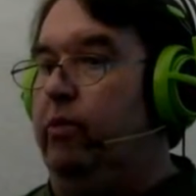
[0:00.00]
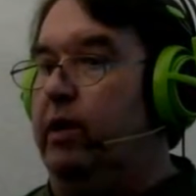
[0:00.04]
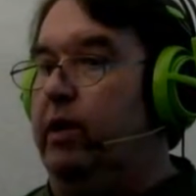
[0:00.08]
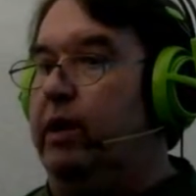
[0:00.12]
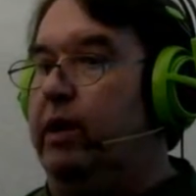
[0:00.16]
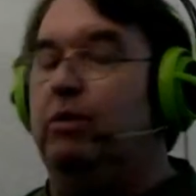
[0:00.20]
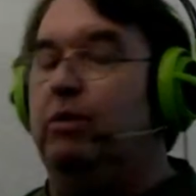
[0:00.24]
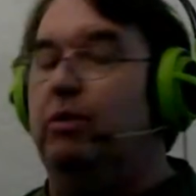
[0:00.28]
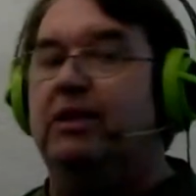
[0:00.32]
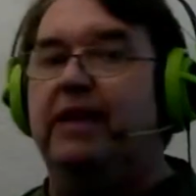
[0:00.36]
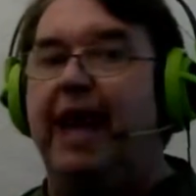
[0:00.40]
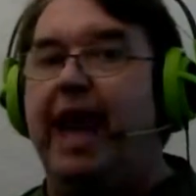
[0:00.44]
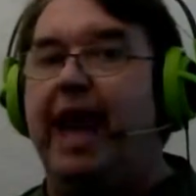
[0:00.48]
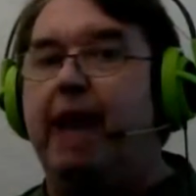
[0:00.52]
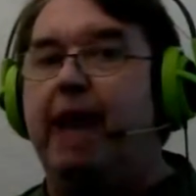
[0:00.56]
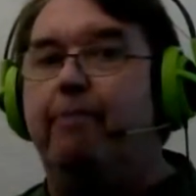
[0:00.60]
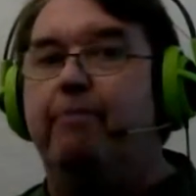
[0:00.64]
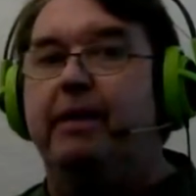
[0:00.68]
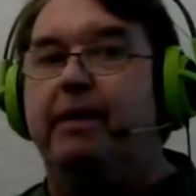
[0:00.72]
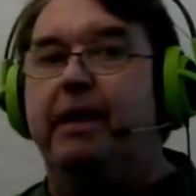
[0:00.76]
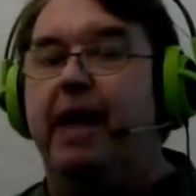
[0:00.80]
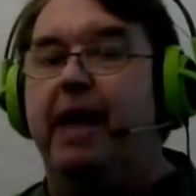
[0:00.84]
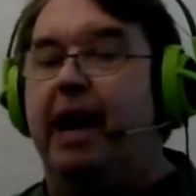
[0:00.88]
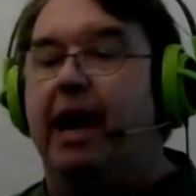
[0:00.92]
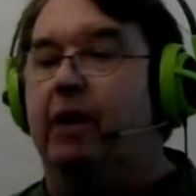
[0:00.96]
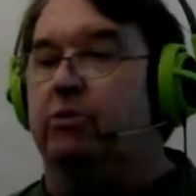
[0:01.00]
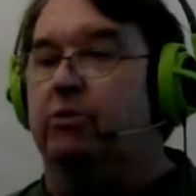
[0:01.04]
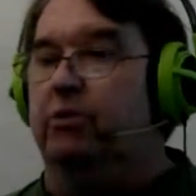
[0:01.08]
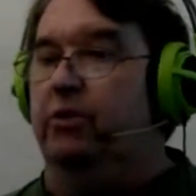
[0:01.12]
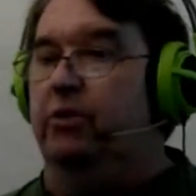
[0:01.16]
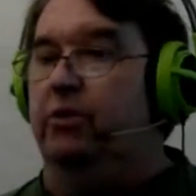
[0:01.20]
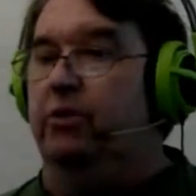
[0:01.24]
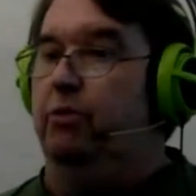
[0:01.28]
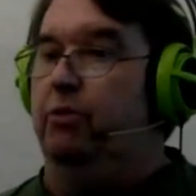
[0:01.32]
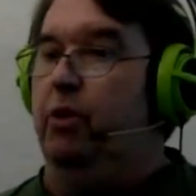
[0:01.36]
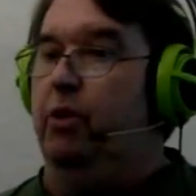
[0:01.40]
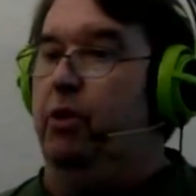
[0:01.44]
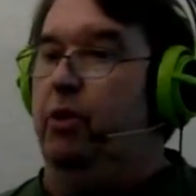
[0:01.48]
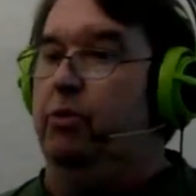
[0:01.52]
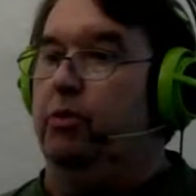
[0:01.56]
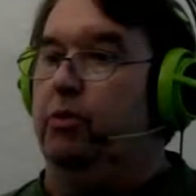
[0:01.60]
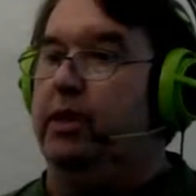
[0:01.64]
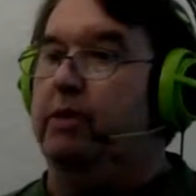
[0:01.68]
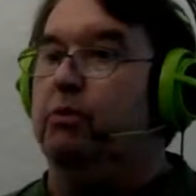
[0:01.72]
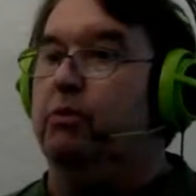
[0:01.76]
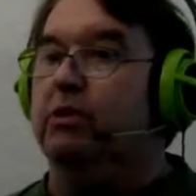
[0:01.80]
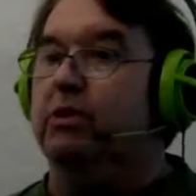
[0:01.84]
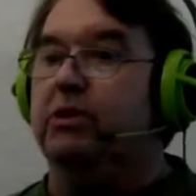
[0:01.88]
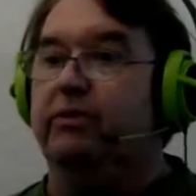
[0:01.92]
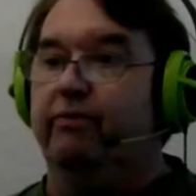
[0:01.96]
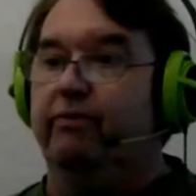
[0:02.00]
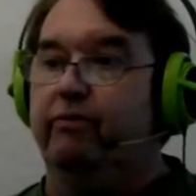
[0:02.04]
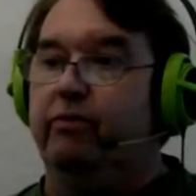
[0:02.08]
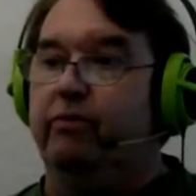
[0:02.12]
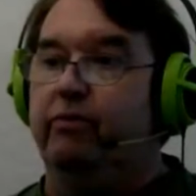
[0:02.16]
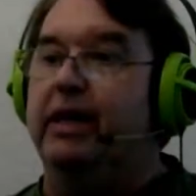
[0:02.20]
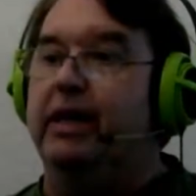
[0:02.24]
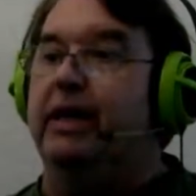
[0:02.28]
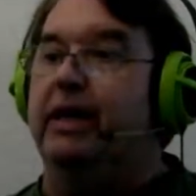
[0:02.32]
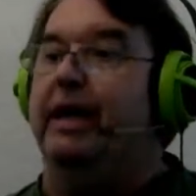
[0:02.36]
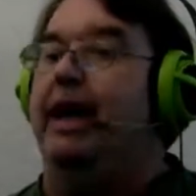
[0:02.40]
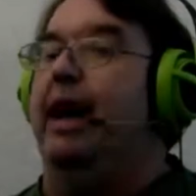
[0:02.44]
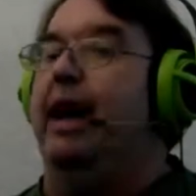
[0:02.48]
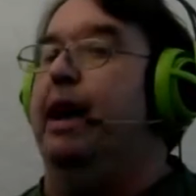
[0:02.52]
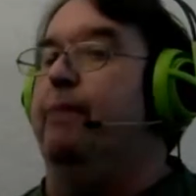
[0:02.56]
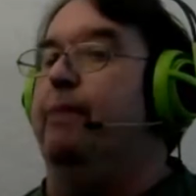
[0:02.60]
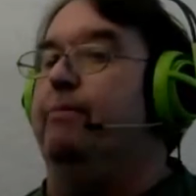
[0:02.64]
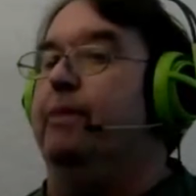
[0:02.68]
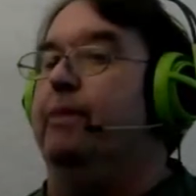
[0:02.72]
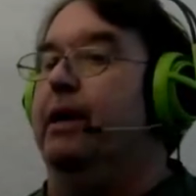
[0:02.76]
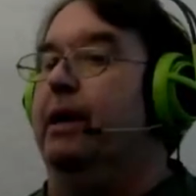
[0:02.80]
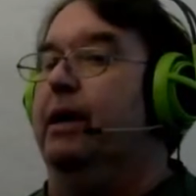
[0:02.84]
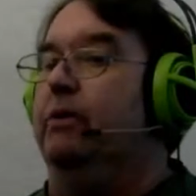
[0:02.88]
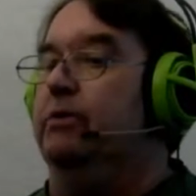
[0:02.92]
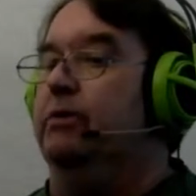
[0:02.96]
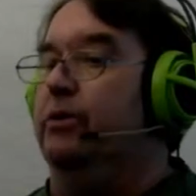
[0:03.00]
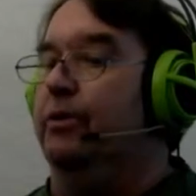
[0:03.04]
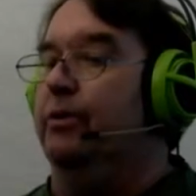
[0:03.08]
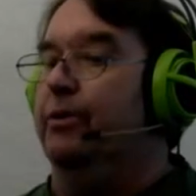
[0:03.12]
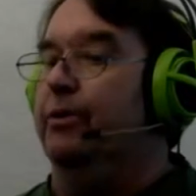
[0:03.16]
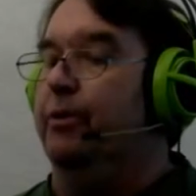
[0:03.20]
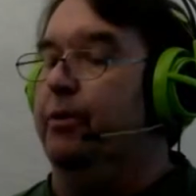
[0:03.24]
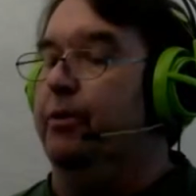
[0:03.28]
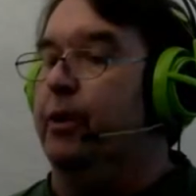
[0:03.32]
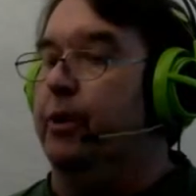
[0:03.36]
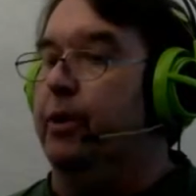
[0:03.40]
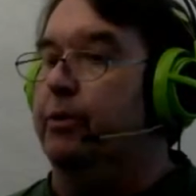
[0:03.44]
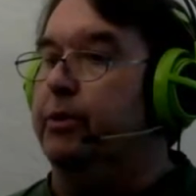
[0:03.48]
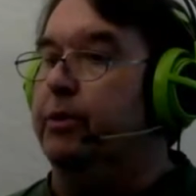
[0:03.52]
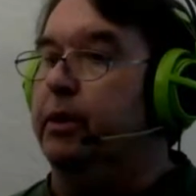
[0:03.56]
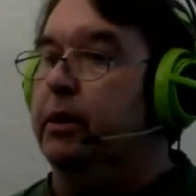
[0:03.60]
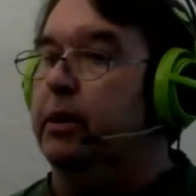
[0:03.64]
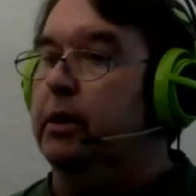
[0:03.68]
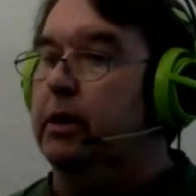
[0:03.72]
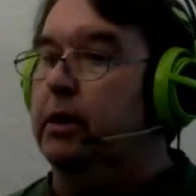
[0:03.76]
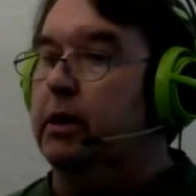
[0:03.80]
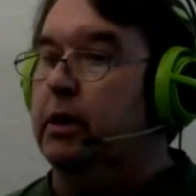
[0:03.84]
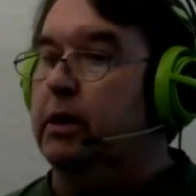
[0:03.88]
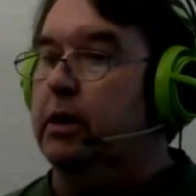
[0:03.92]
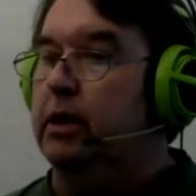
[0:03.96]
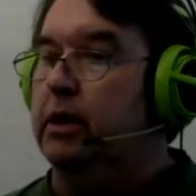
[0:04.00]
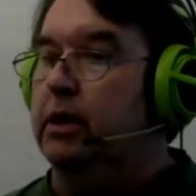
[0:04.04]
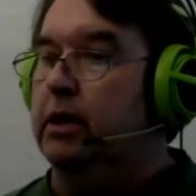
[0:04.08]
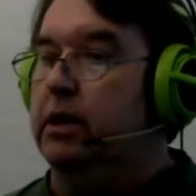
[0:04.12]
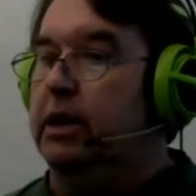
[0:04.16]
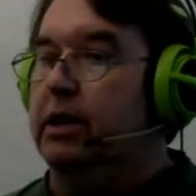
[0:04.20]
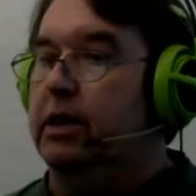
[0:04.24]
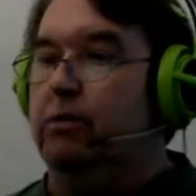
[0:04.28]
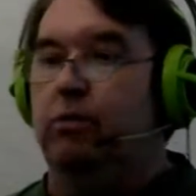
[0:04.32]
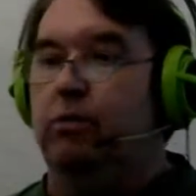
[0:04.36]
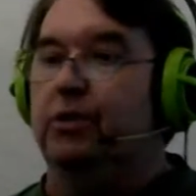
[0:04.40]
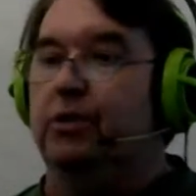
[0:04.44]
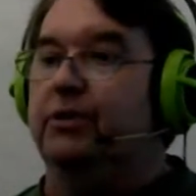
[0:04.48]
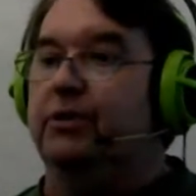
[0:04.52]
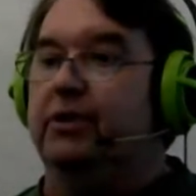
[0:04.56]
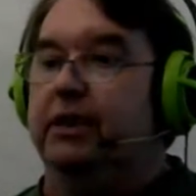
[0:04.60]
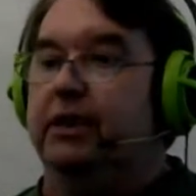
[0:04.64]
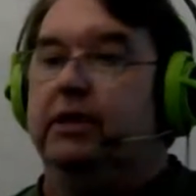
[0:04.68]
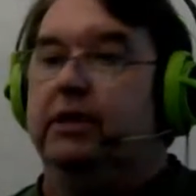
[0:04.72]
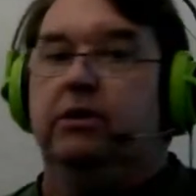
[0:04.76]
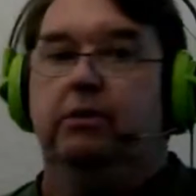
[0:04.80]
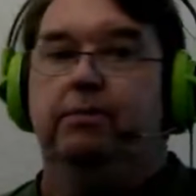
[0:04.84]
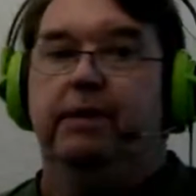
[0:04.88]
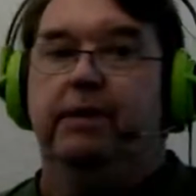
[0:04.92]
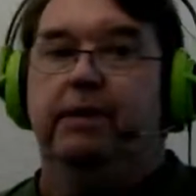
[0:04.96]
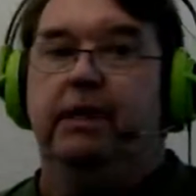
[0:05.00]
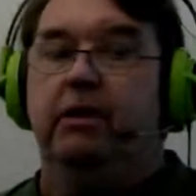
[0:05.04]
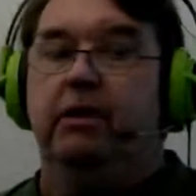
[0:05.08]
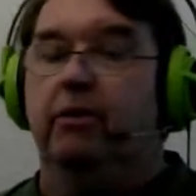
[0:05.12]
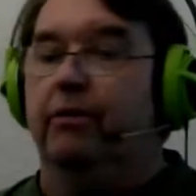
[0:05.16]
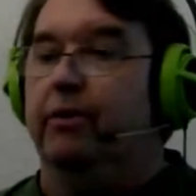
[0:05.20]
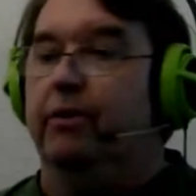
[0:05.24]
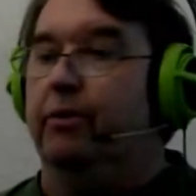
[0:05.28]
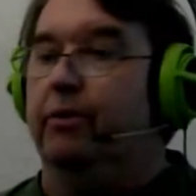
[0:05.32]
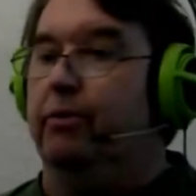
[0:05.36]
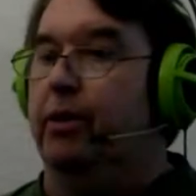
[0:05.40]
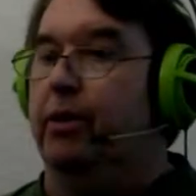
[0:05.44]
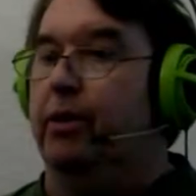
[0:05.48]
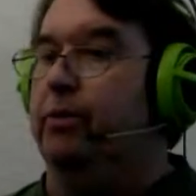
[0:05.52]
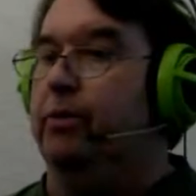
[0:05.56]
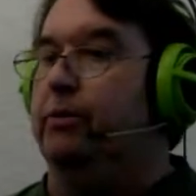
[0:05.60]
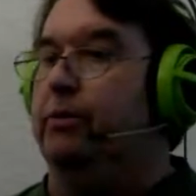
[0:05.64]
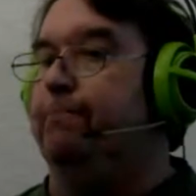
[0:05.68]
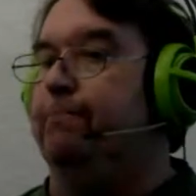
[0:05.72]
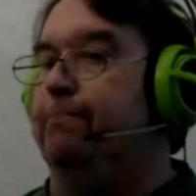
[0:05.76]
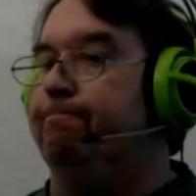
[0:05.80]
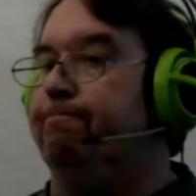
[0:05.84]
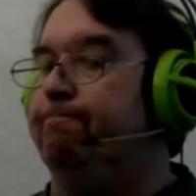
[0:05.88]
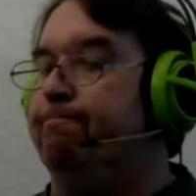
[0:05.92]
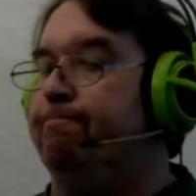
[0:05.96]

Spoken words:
He was happy out on the road. He was really happy out on the road. He wanted to be on the road.